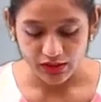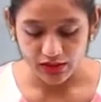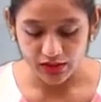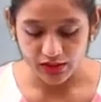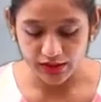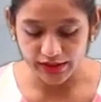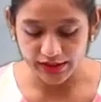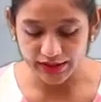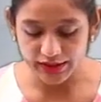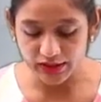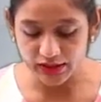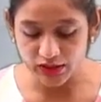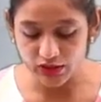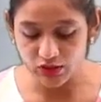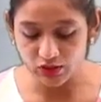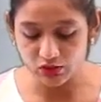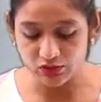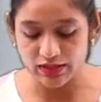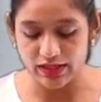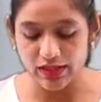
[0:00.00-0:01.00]
returned
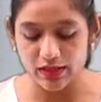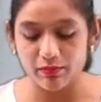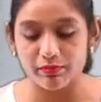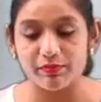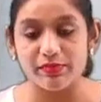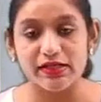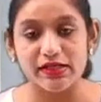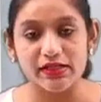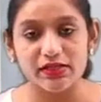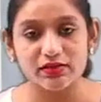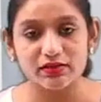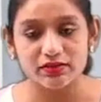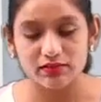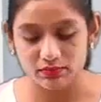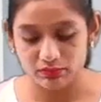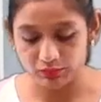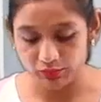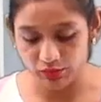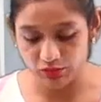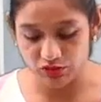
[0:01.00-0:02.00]
to their mean
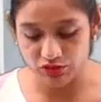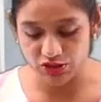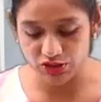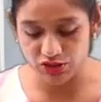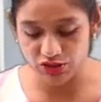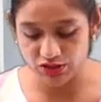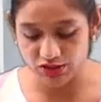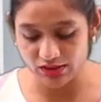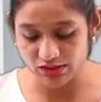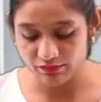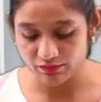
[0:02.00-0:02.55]
position